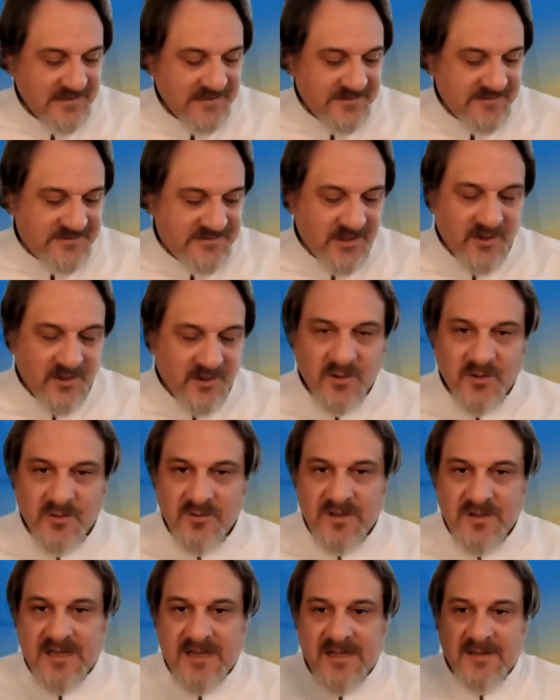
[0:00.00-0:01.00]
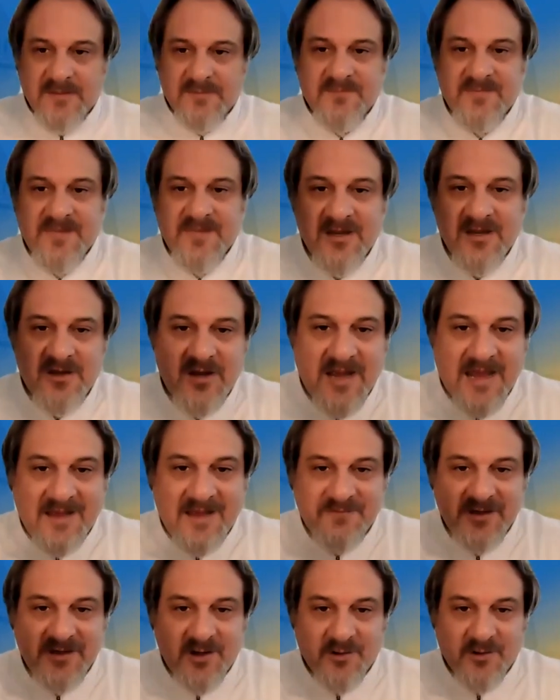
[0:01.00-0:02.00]
So you
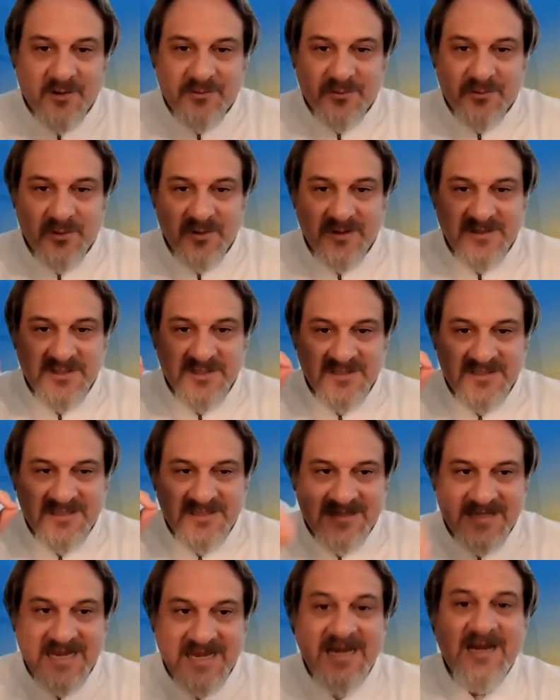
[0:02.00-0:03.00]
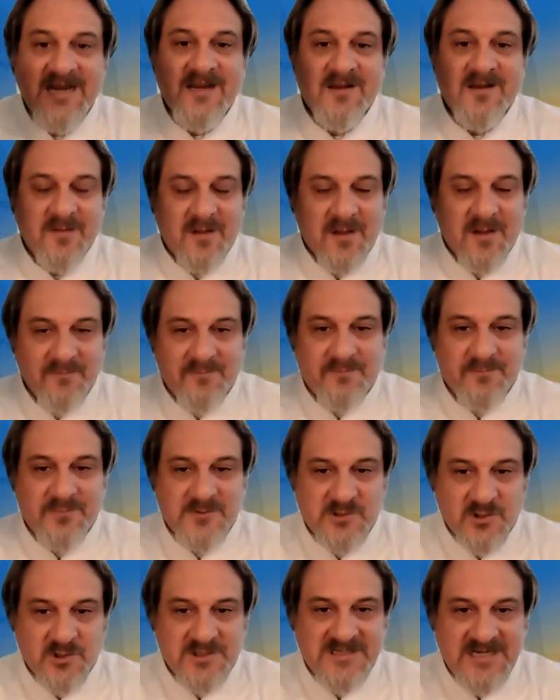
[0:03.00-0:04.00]
have to go through and just think
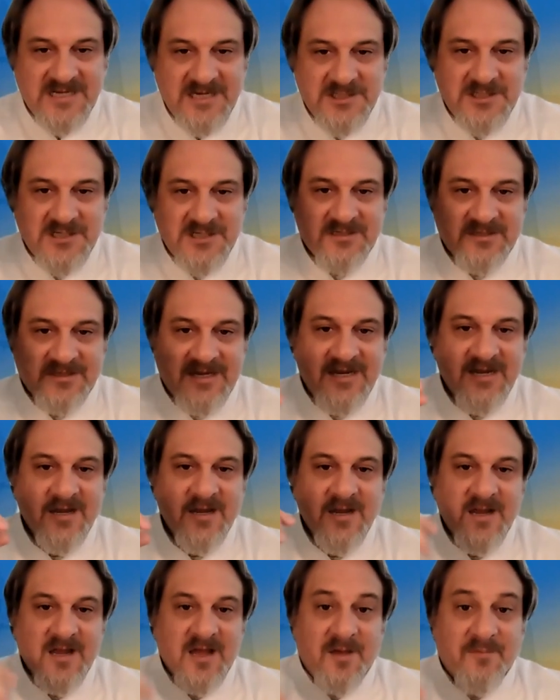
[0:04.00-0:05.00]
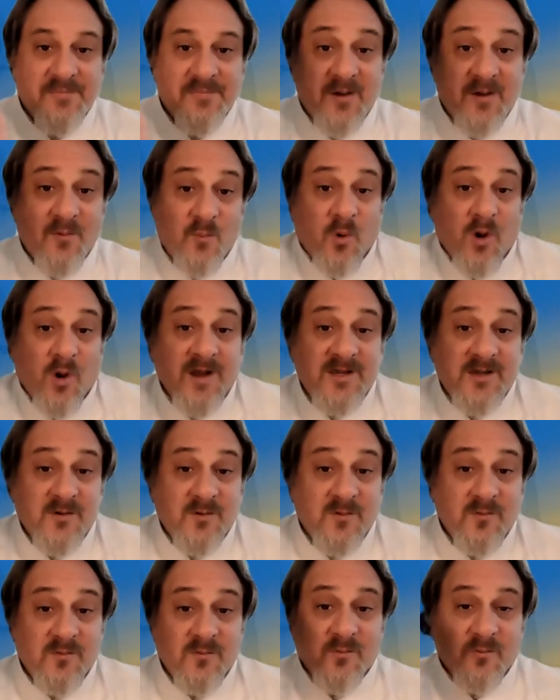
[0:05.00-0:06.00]
strategically about what
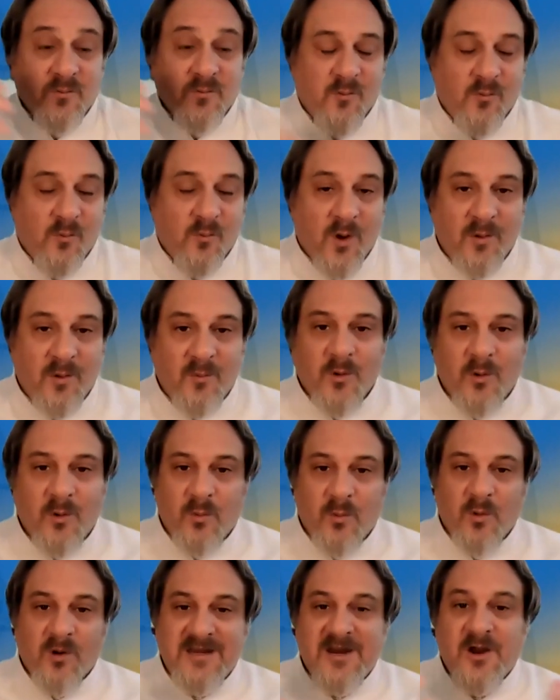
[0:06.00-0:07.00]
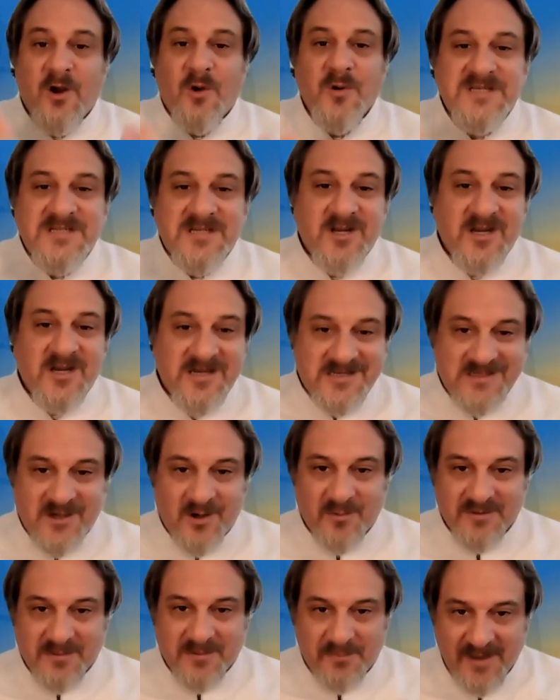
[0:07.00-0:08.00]
will, you always got to
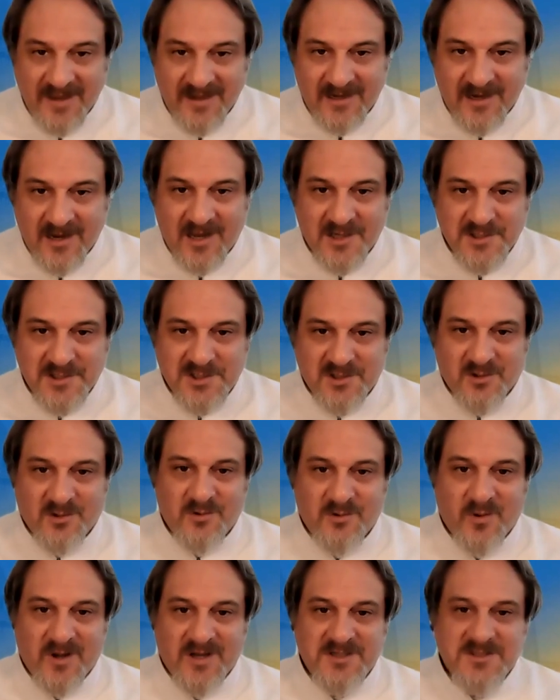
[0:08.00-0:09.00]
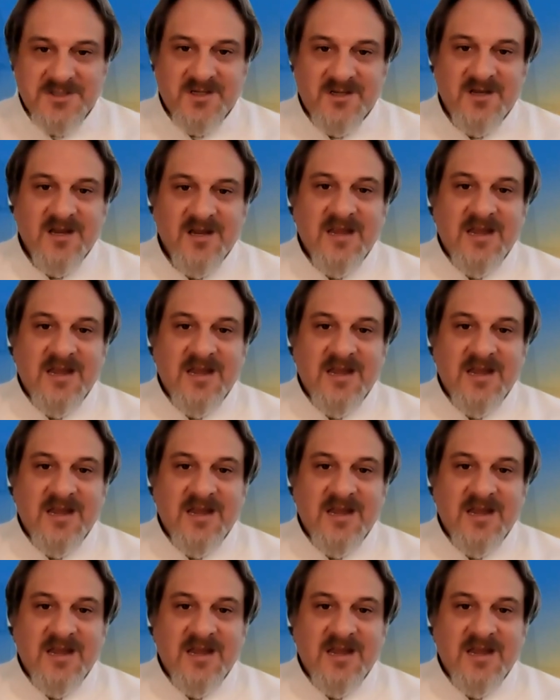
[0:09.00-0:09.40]
start with the pedagogical question.